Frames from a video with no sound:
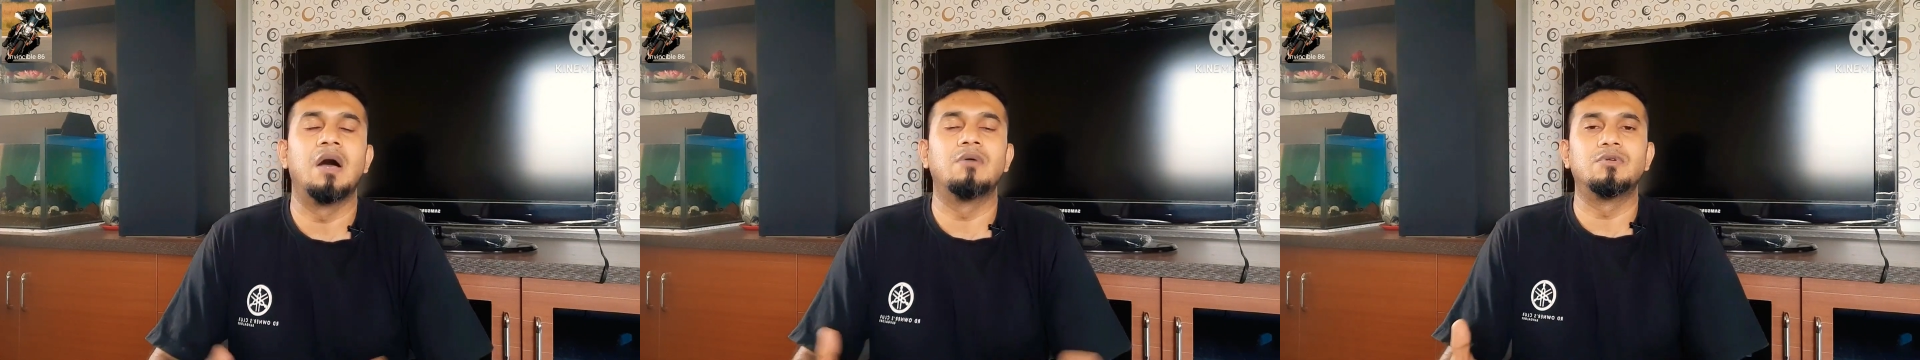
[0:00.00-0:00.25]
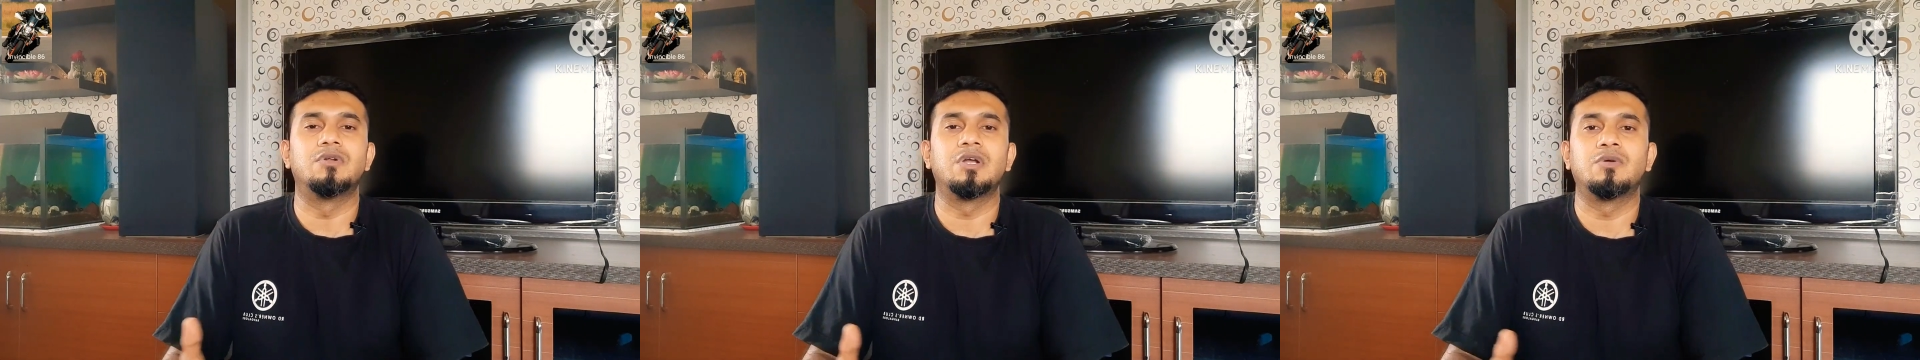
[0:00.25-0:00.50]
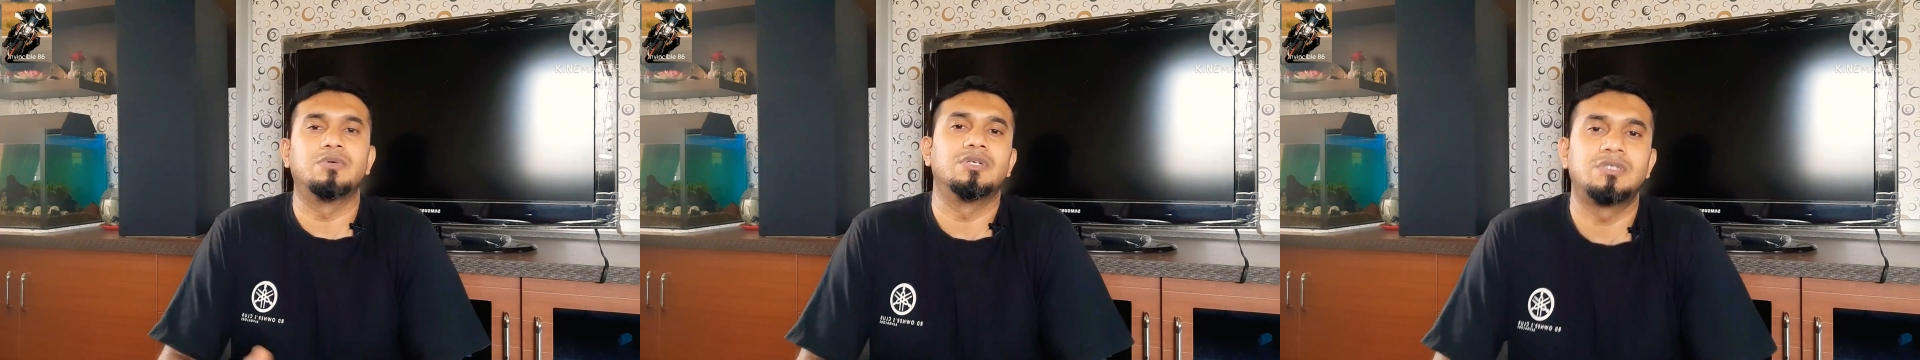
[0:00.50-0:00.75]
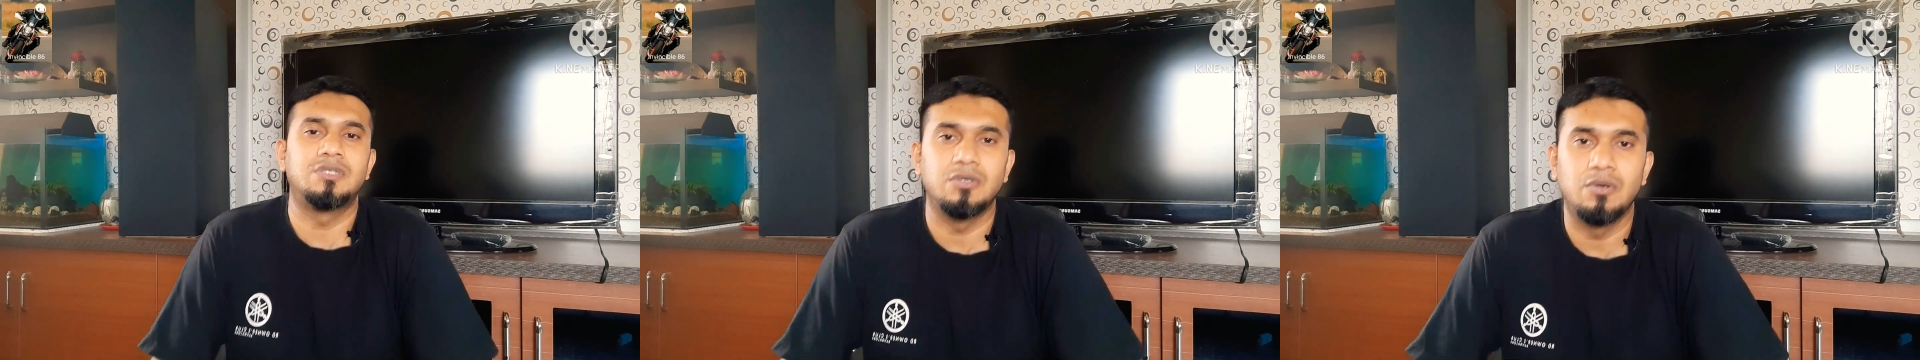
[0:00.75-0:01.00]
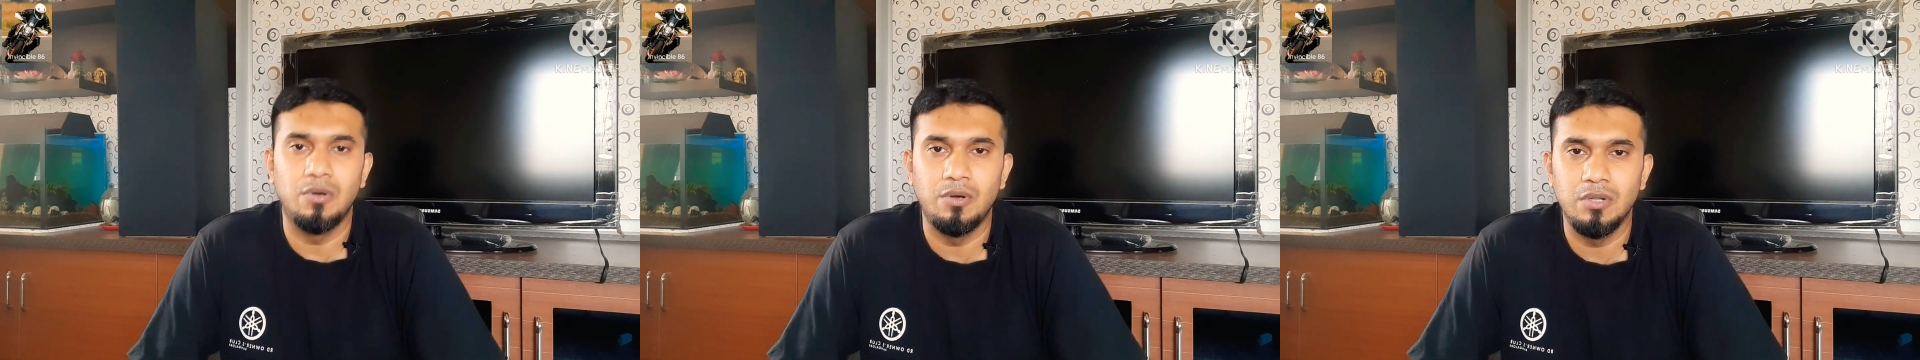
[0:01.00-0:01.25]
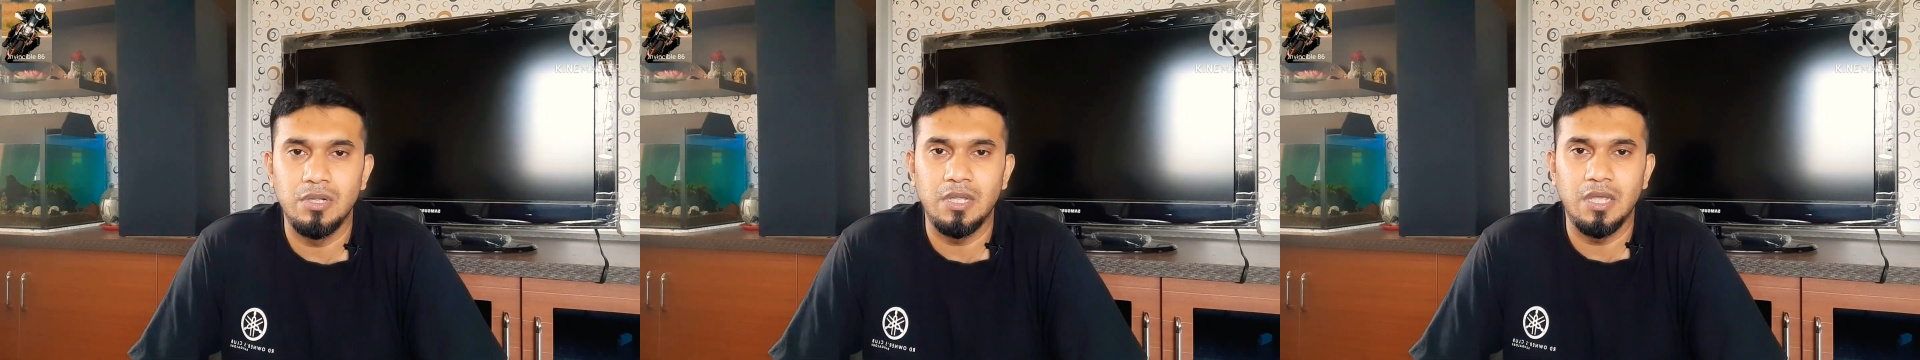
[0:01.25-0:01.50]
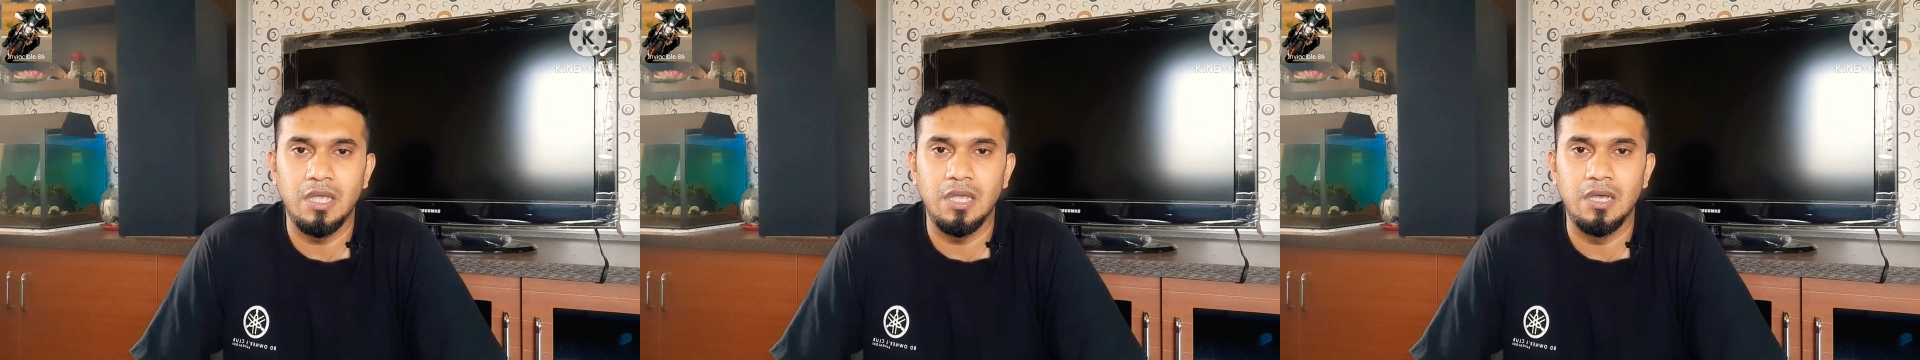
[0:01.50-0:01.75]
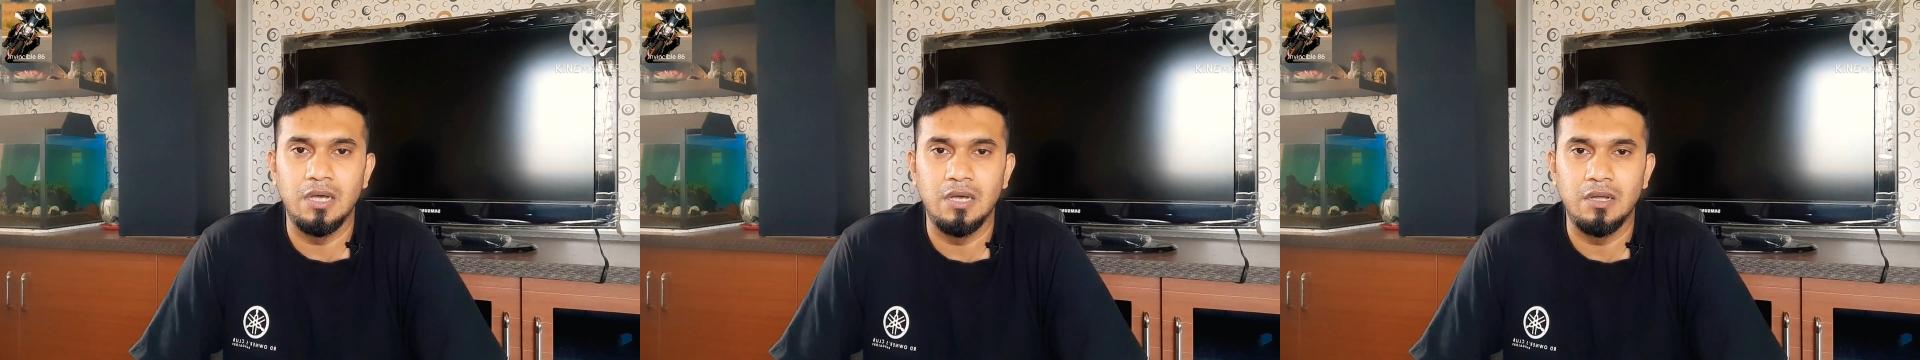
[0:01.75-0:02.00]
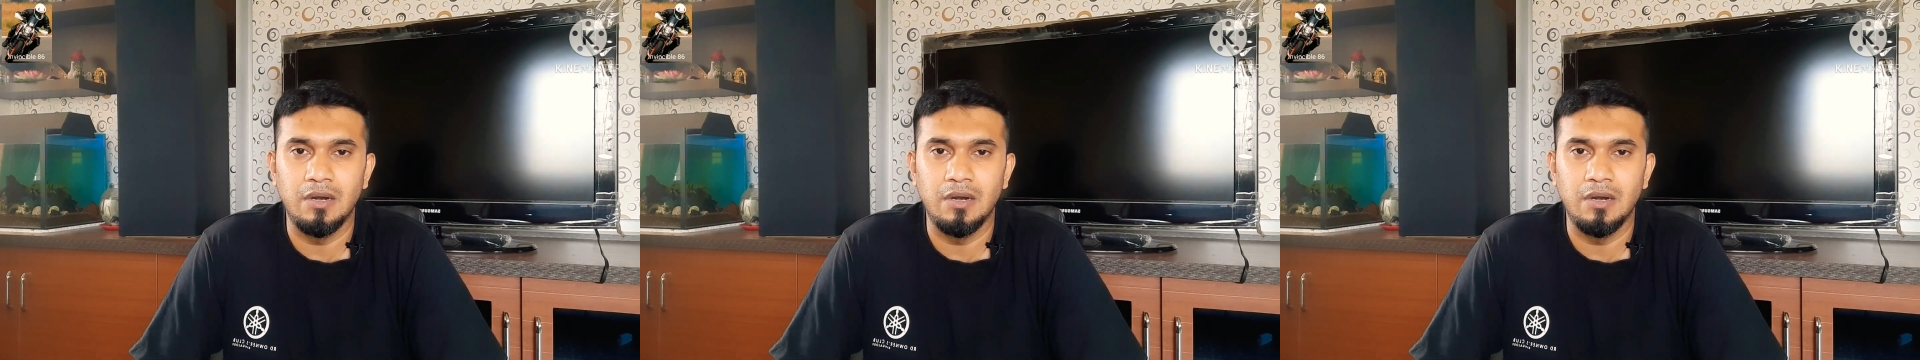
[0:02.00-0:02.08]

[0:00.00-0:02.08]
i would request all the uh,